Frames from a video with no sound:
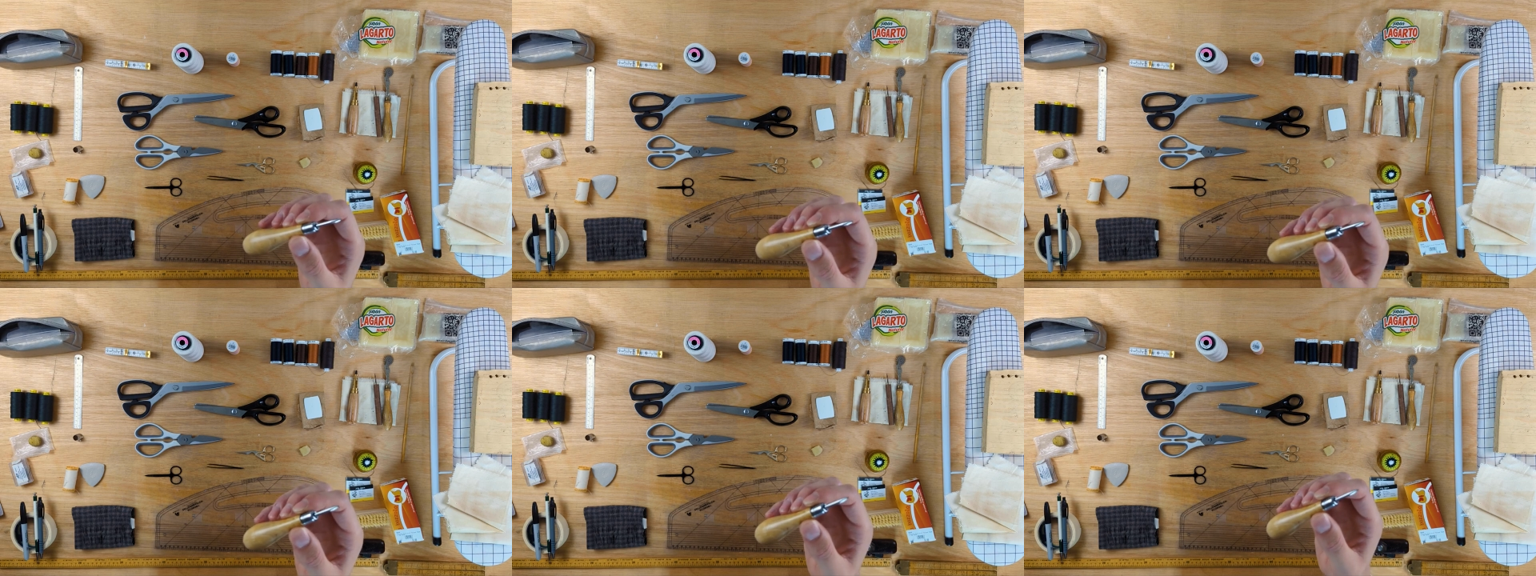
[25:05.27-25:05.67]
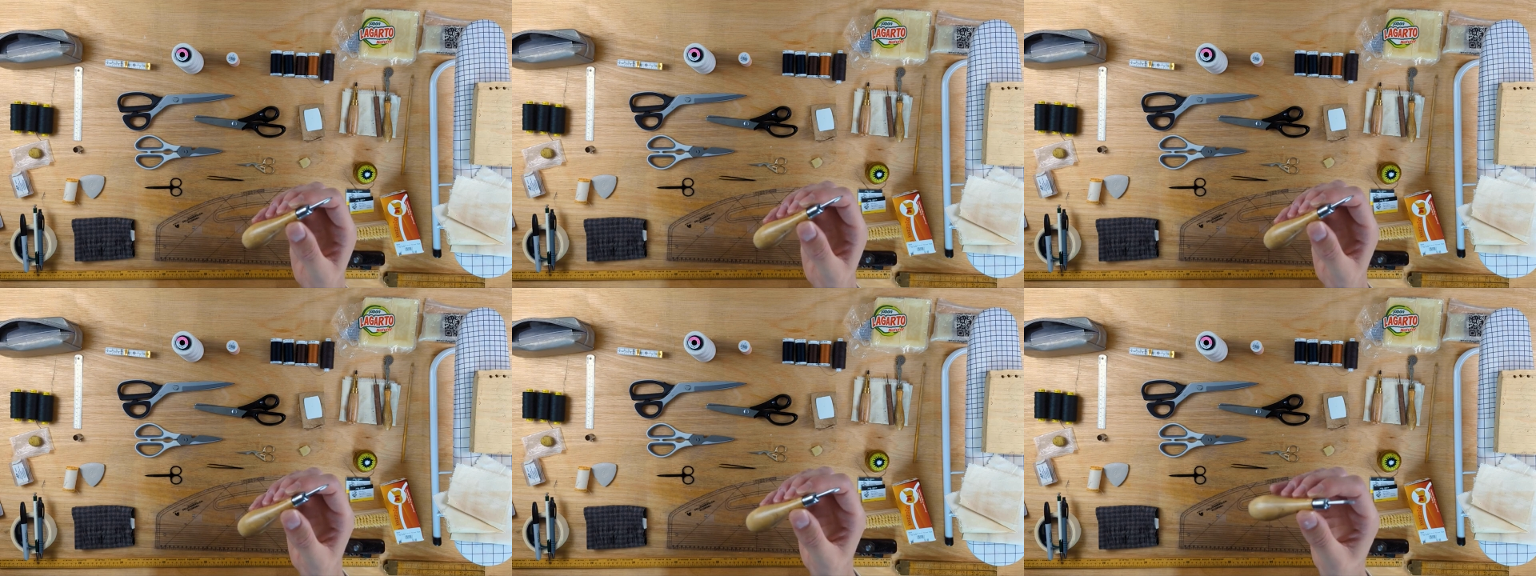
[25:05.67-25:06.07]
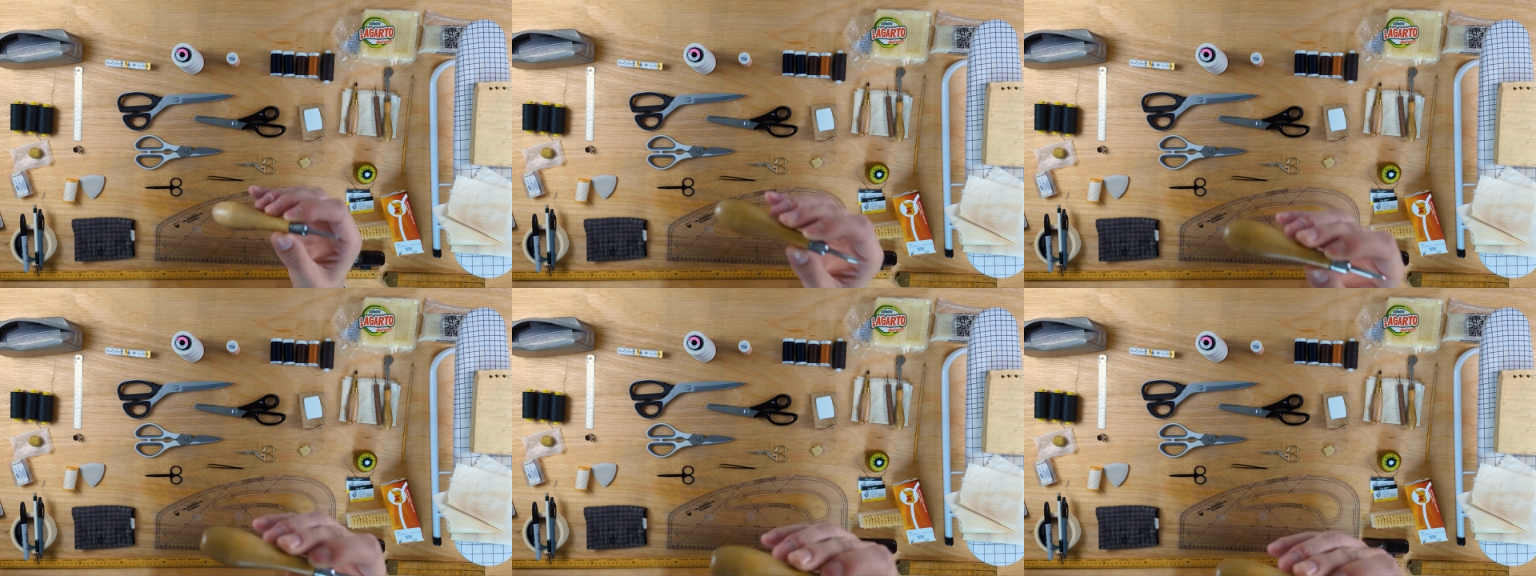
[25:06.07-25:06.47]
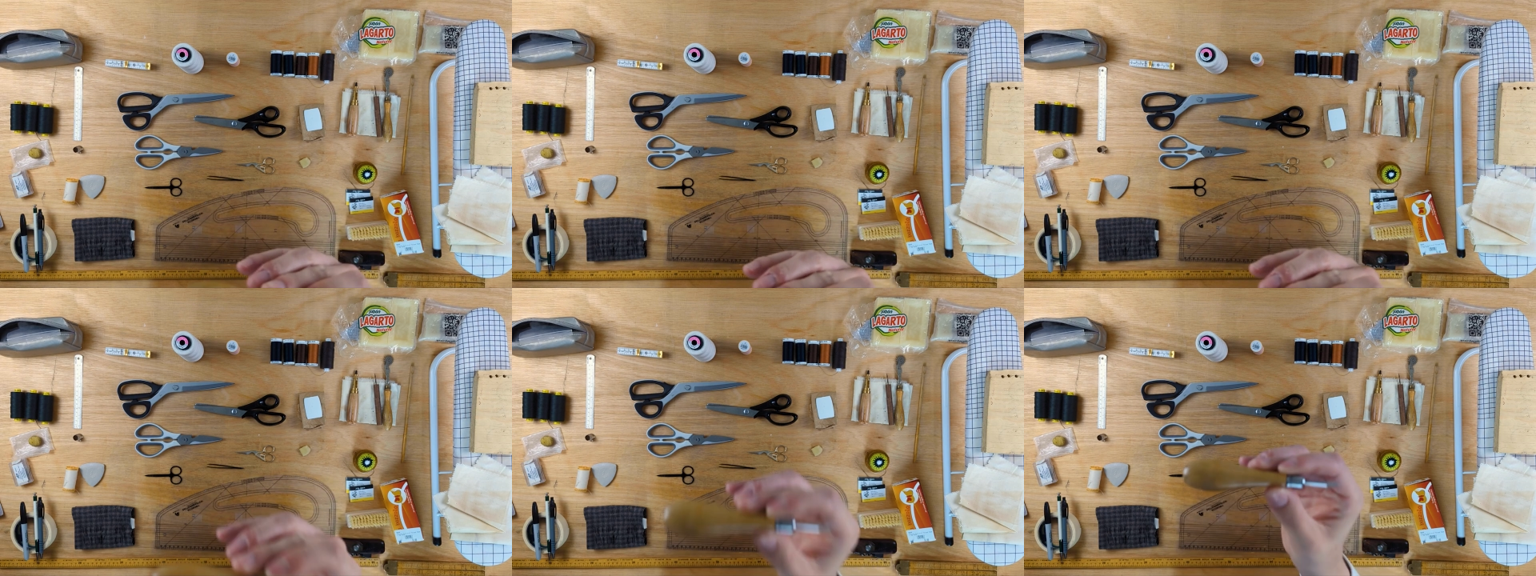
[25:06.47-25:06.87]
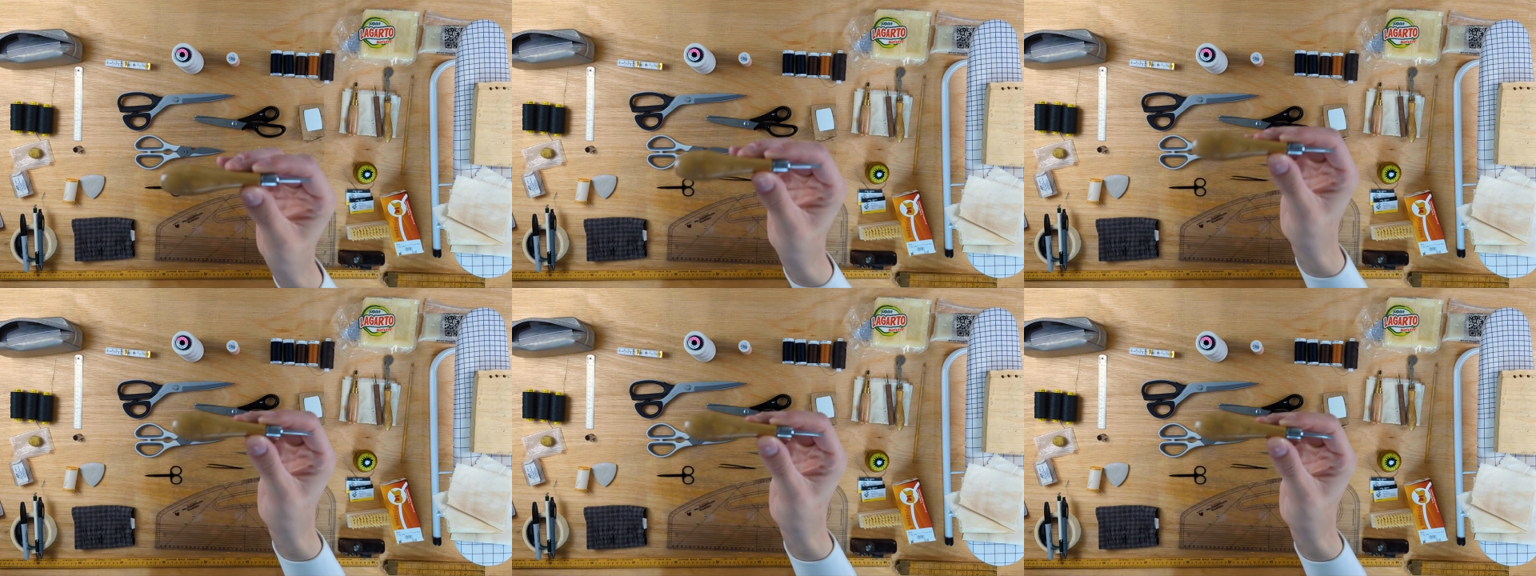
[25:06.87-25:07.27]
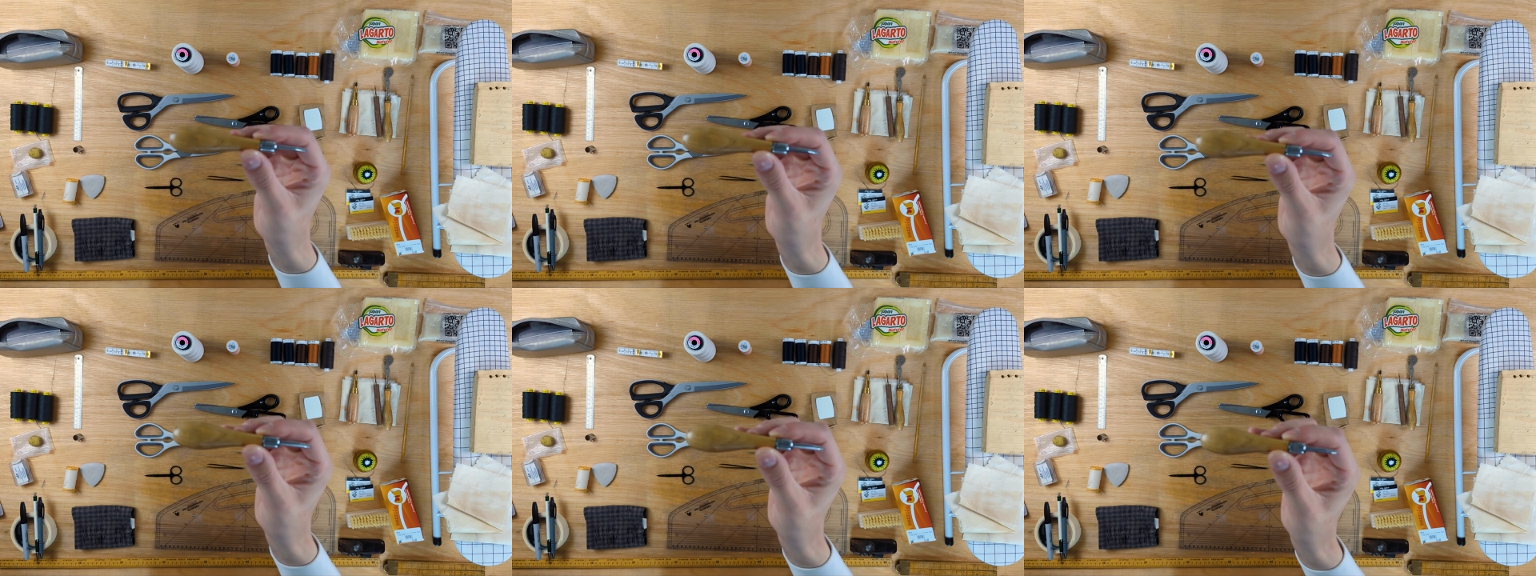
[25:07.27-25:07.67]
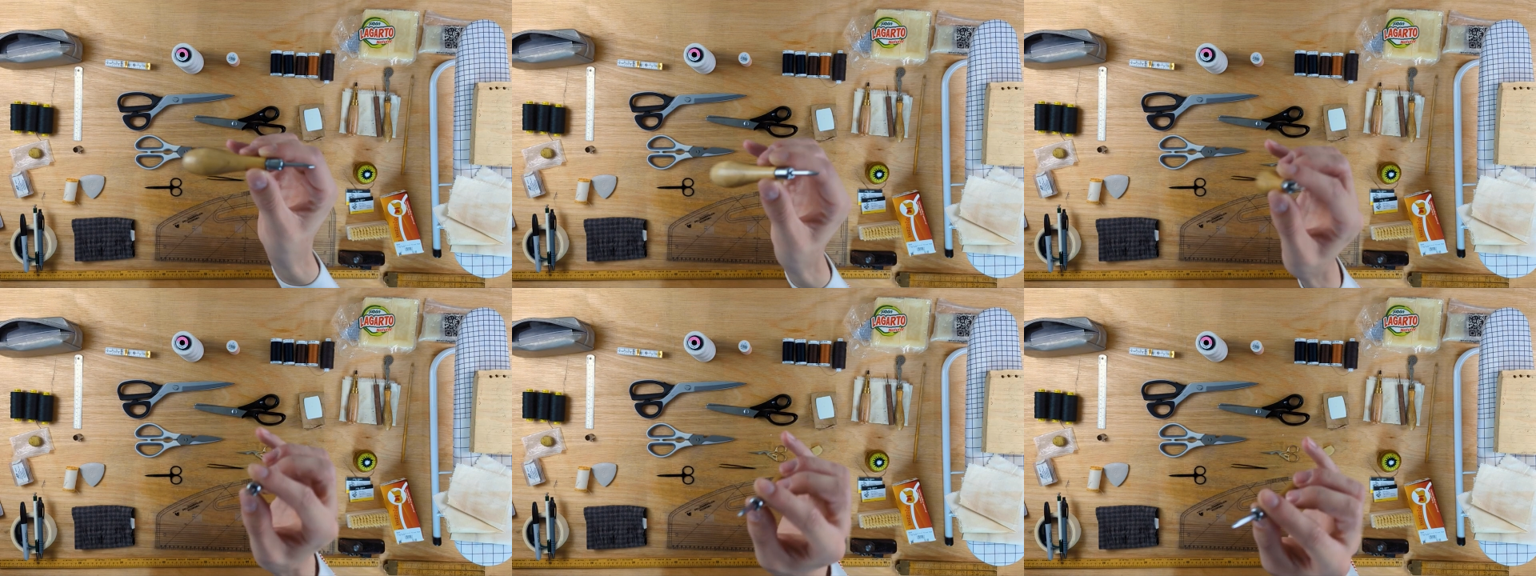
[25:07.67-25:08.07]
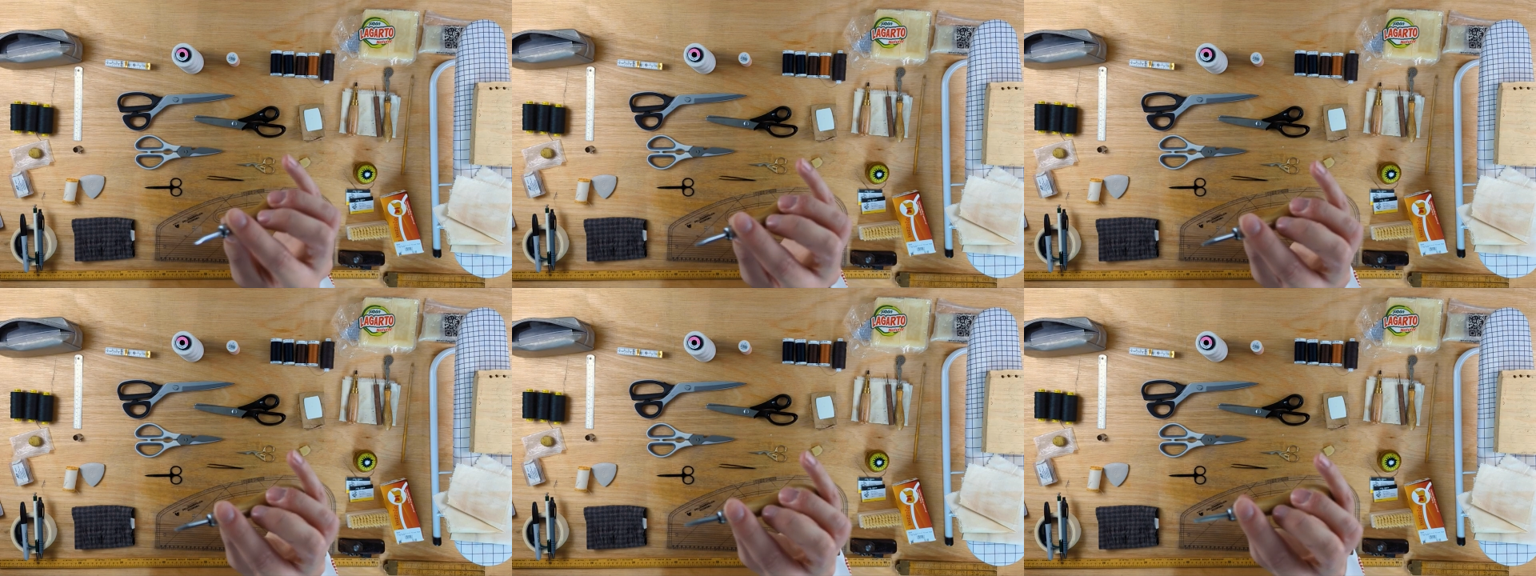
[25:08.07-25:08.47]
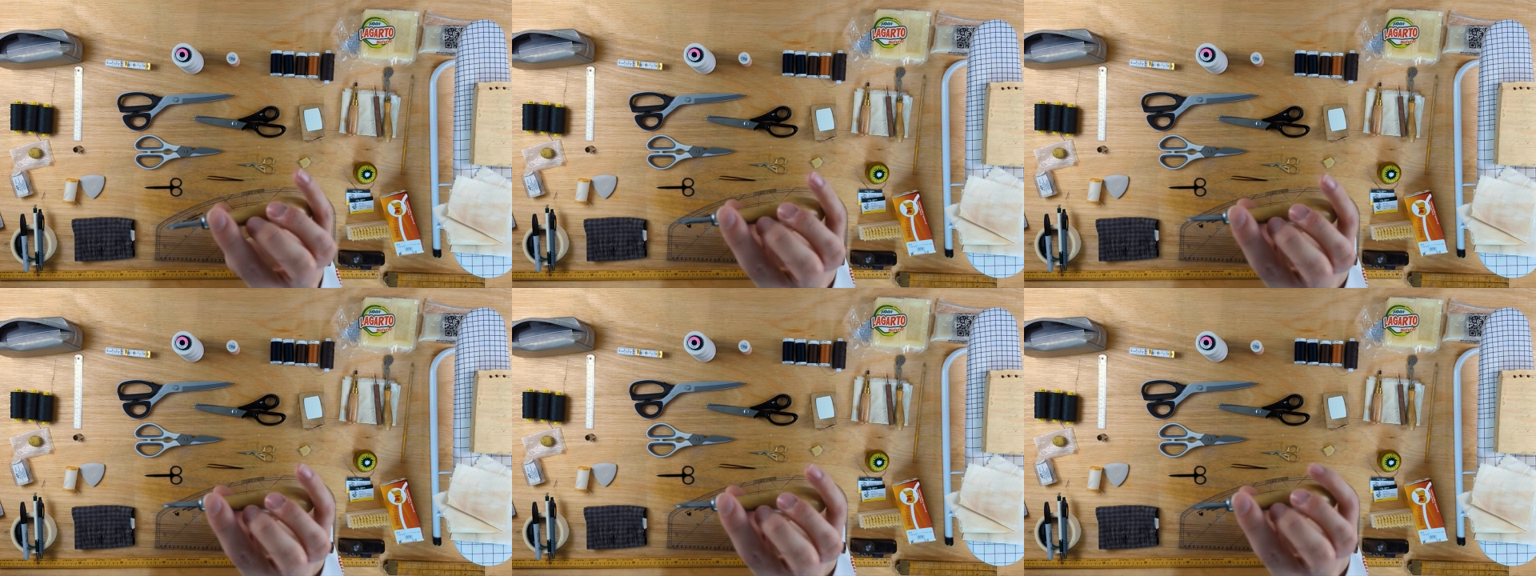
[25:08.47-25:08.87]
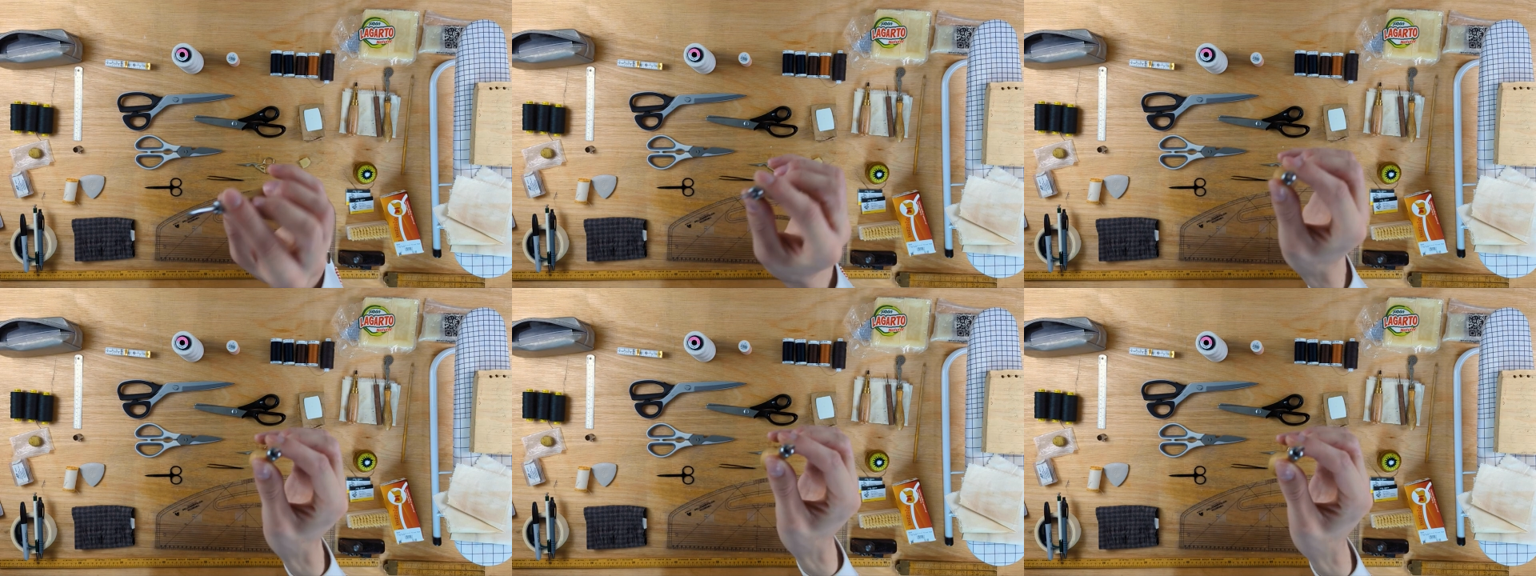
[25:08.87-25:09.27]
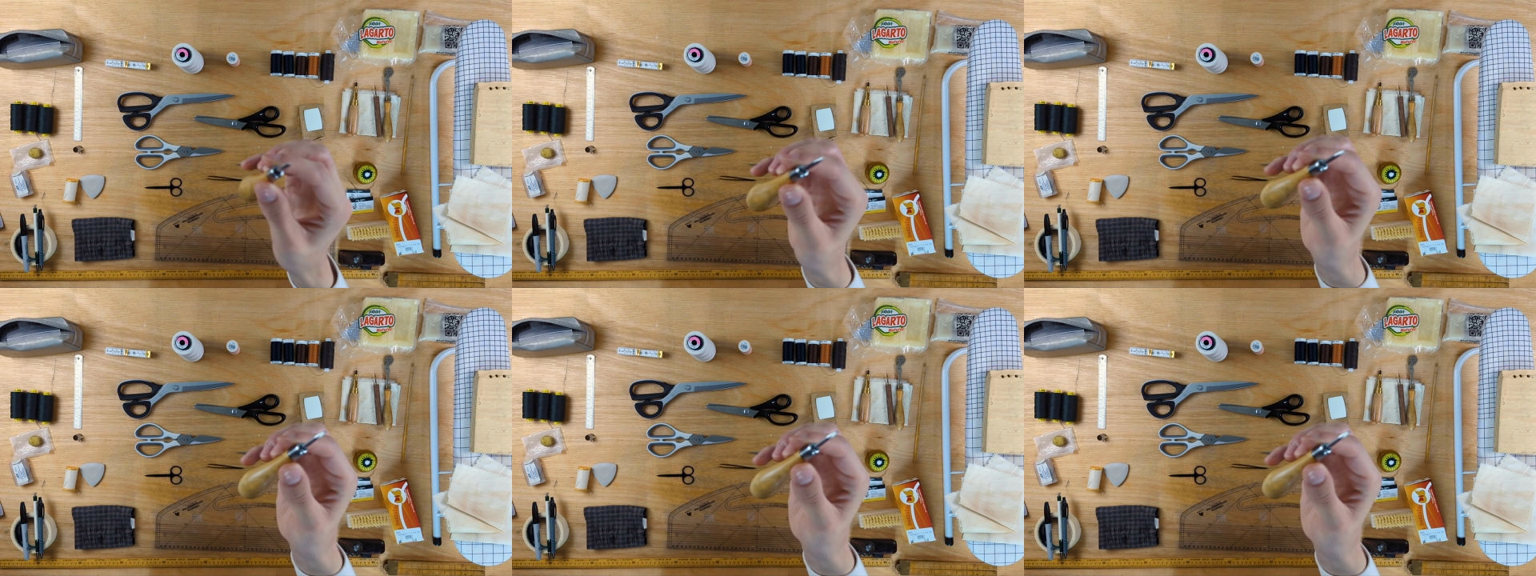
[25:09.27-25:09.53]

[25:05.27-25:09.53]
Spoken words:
[unreadable: no face in view]